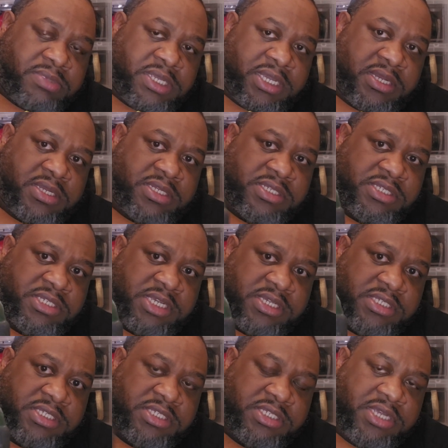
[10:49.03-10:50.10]
getting
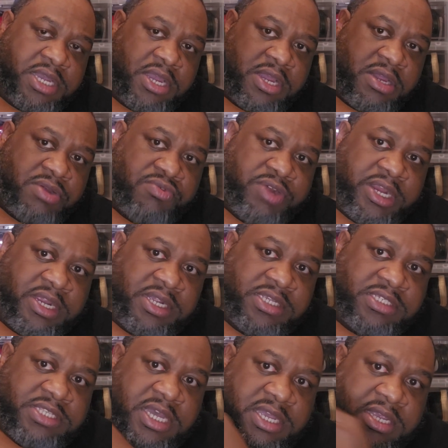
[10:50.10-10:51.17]
6
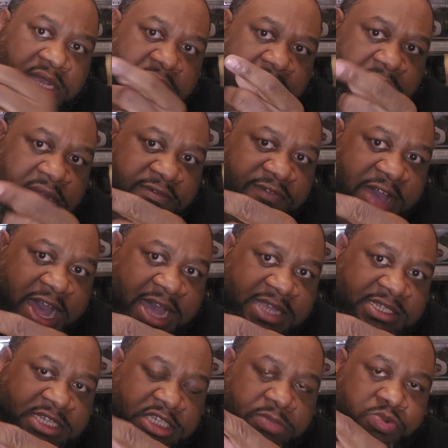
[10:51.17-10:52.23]
rings that year and the 5
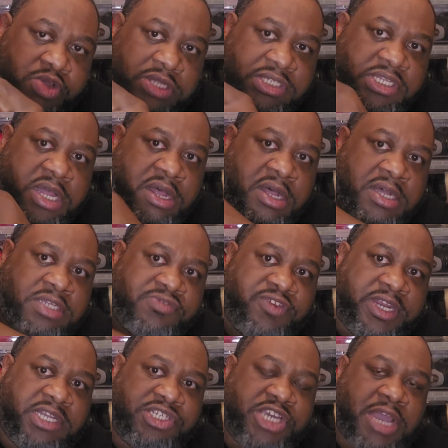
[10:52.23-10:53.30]
6-point stars
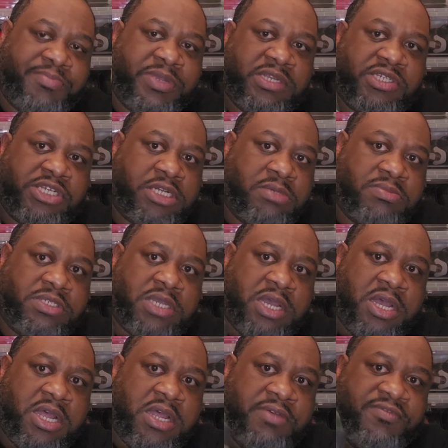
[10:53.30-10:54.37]
for their championships
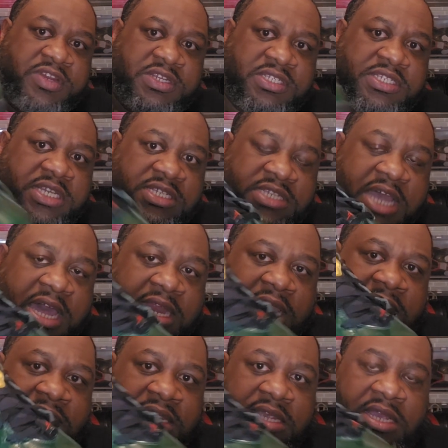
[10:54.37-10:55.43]
for the 6 out
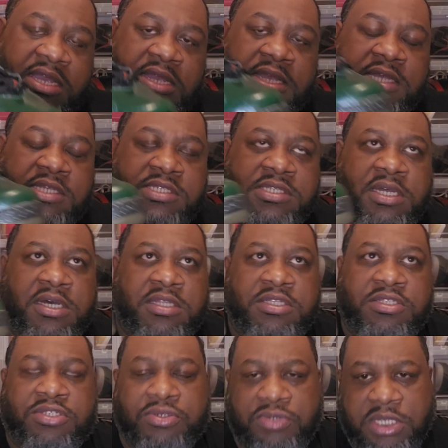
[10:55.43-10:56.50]
of 8 years. The
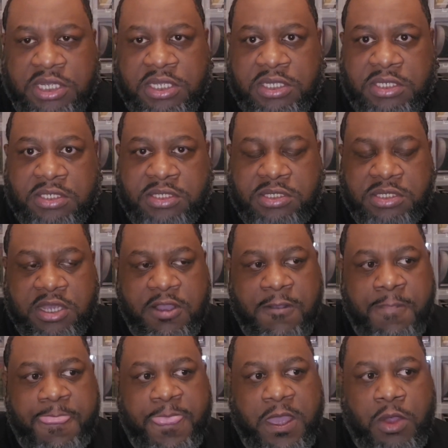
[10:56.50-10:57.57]
other 2 years
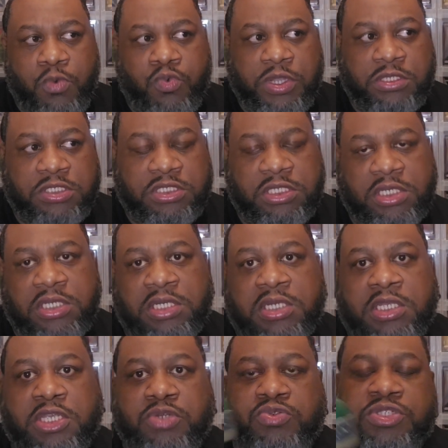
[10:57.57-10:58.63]
went to
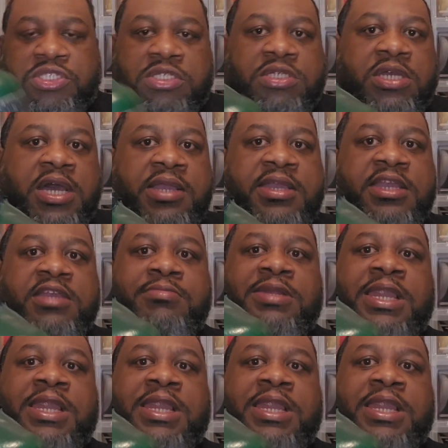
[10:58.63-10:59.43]
Houston, Hakeem